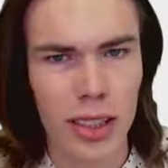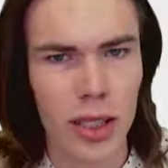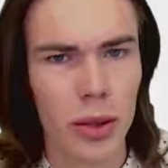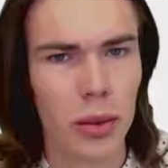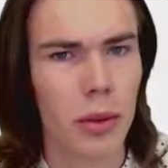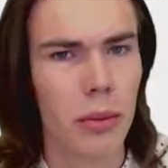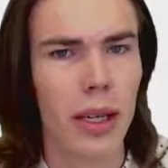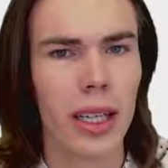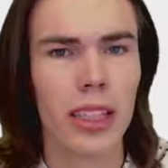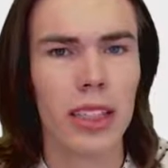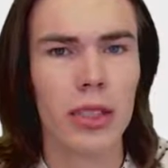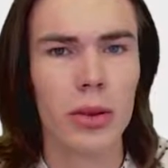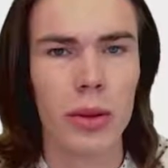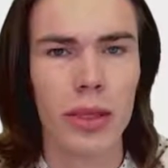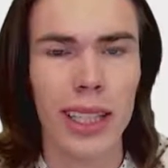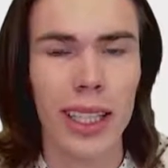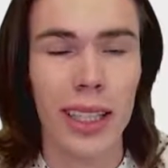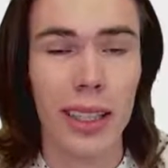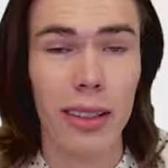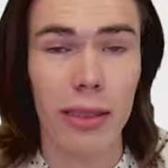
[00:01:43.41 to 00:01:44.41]
so we might as well
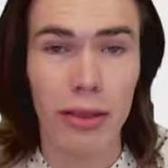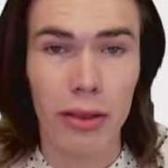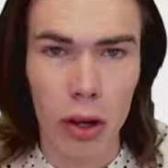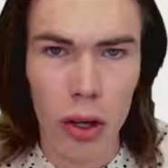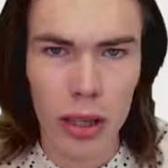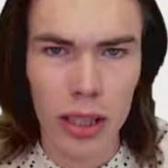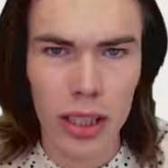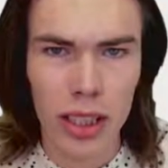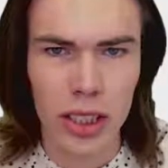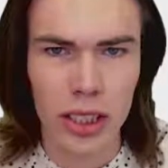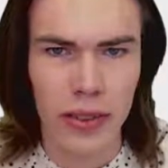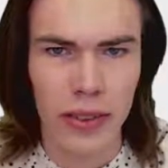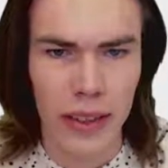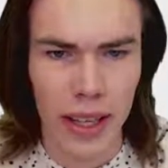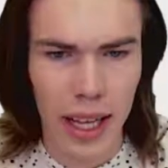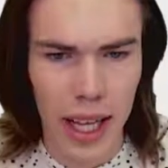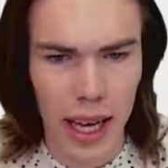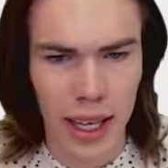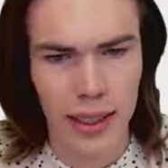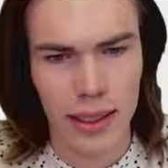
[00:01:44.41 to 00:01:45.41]
take advantage of
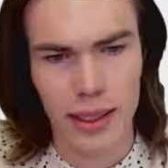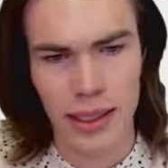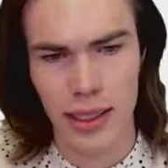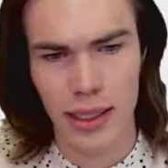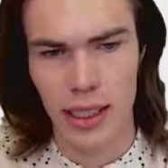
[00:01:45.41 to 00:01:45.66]
that.